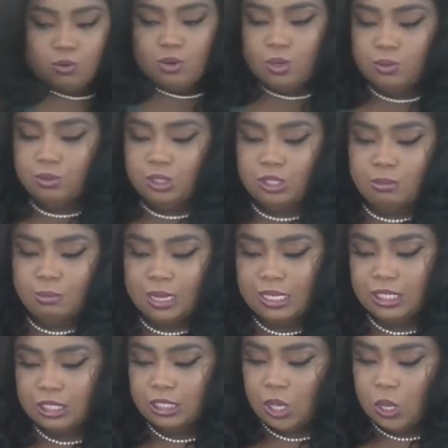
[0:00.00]
Hold on to my
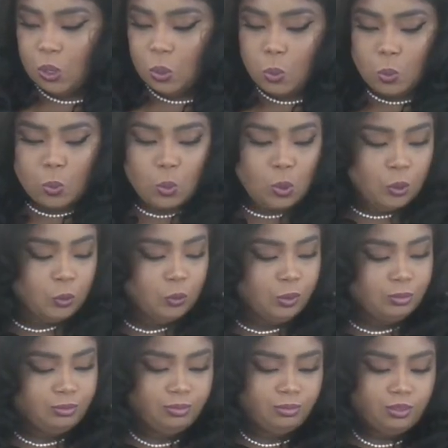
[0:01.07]
spoon.
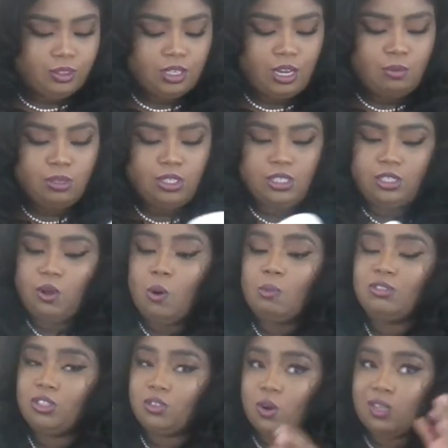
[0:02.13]
And we're just
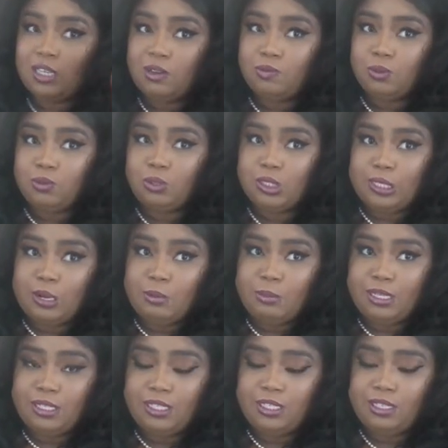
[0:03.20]
gonna start off on slow
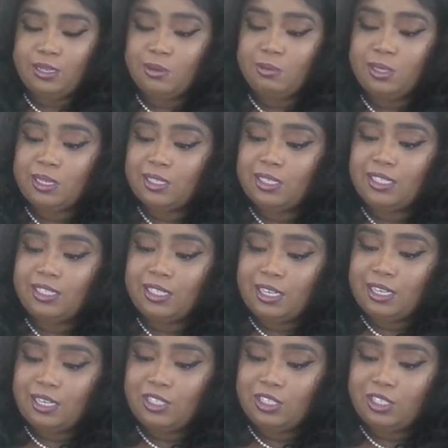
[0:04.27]
mixing it up because this
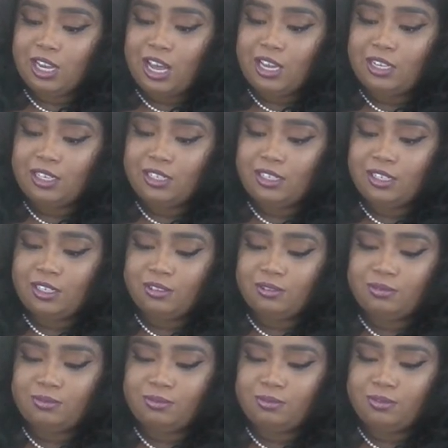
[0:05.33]
is chocolate, honey.